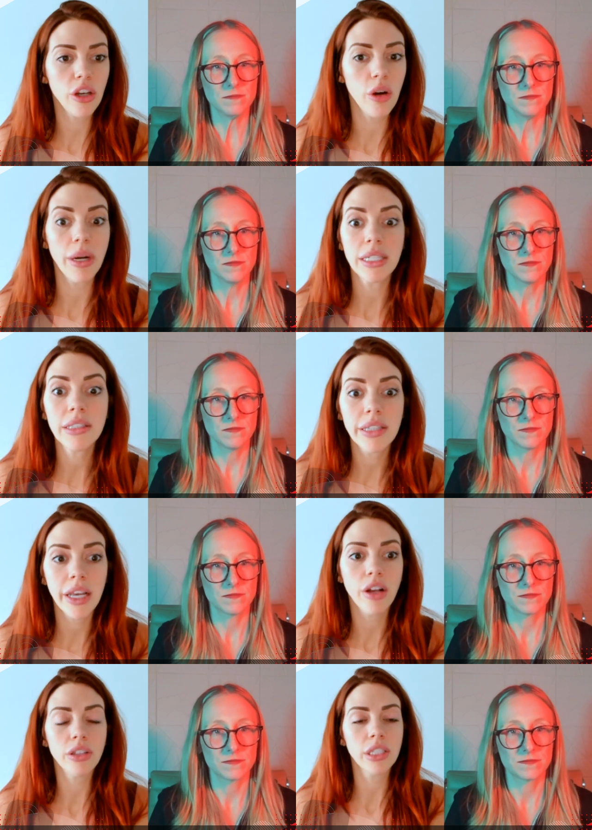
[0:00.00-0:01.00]
Speaker 1: you know in
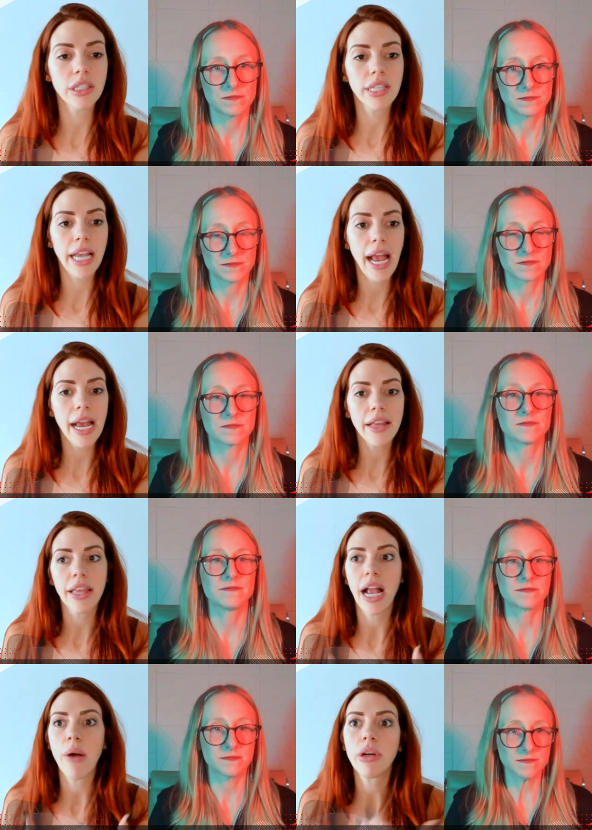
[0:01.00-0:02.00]
sales and is like hey
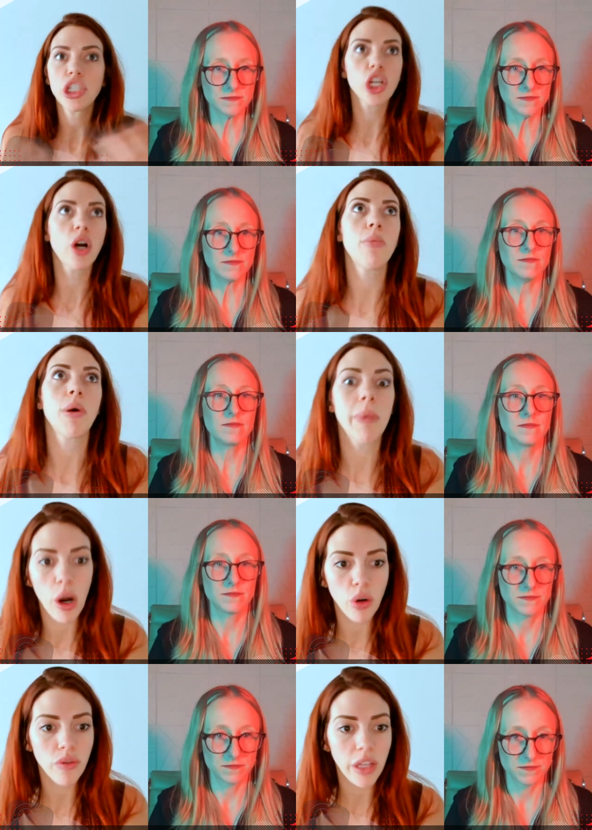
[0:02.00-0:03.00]
like i want to show up more
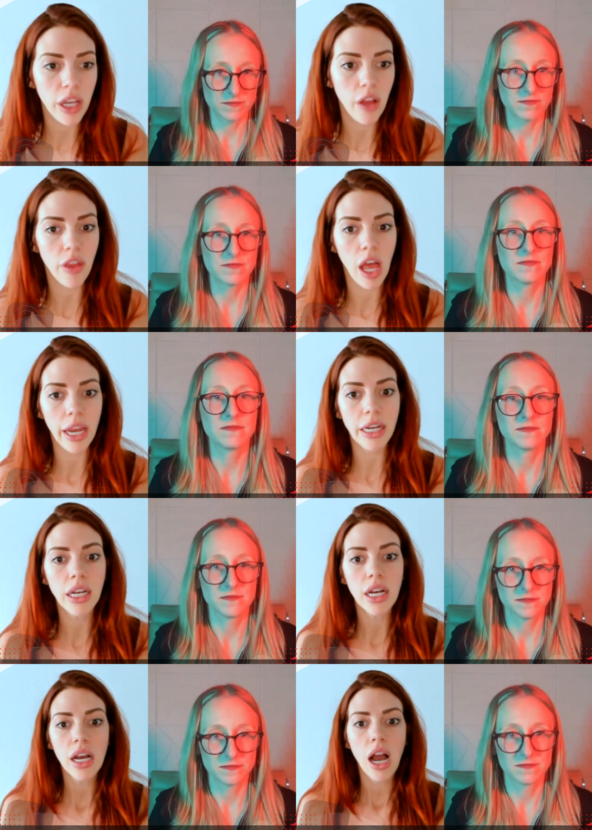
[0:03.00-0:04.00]
powerfully
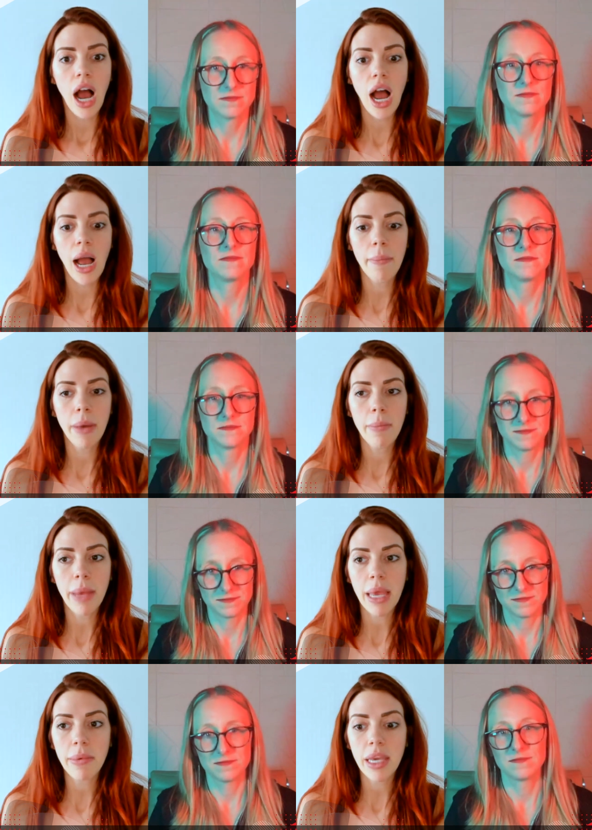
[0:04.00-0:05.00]
online um
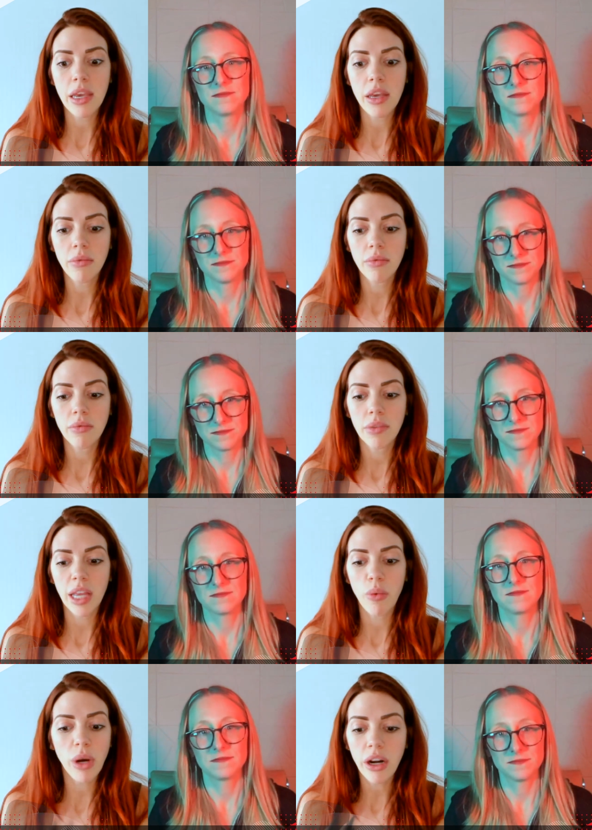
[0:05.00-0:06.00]
maybe
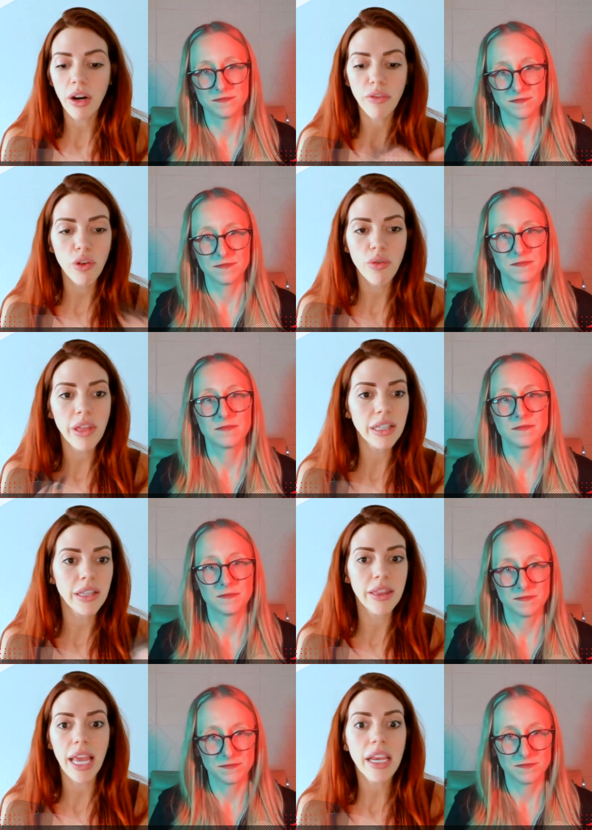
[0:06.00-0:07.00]
like what are a few
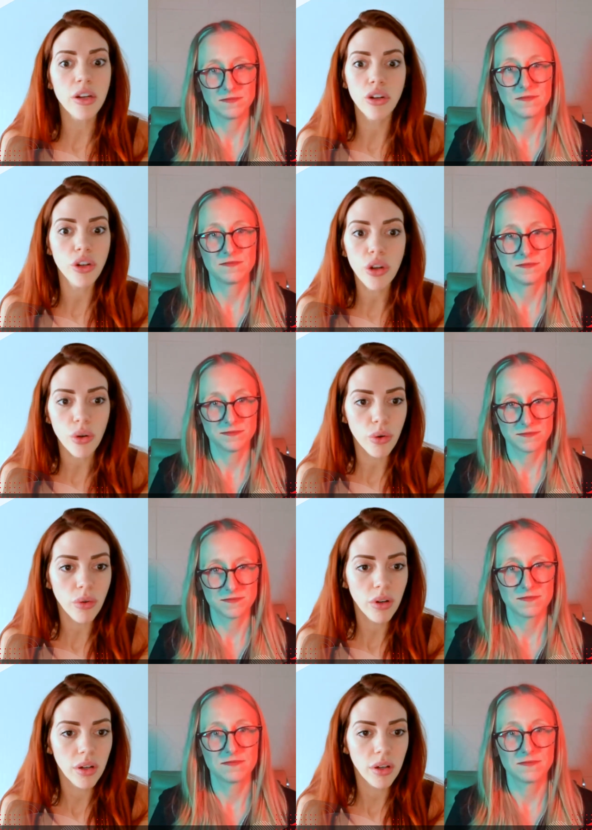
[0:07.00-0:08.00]
things that they can
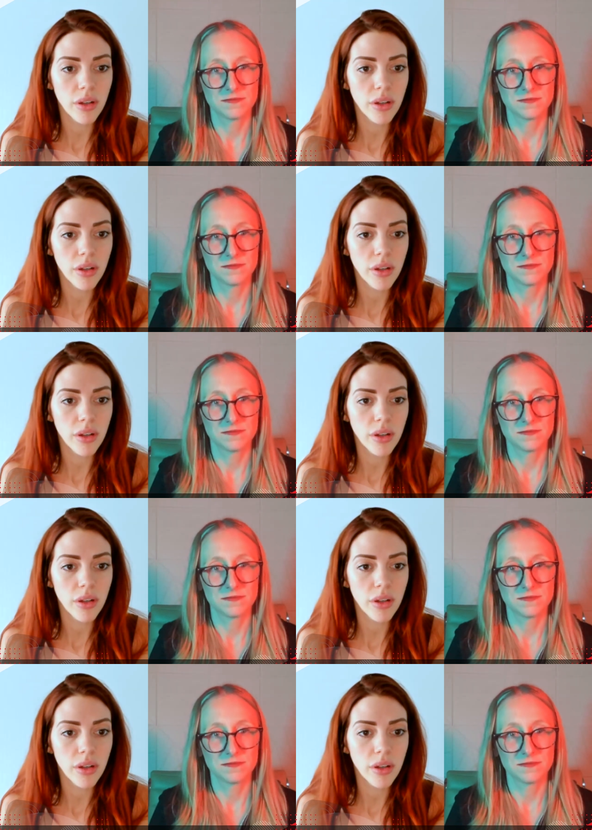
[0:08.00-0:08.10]
do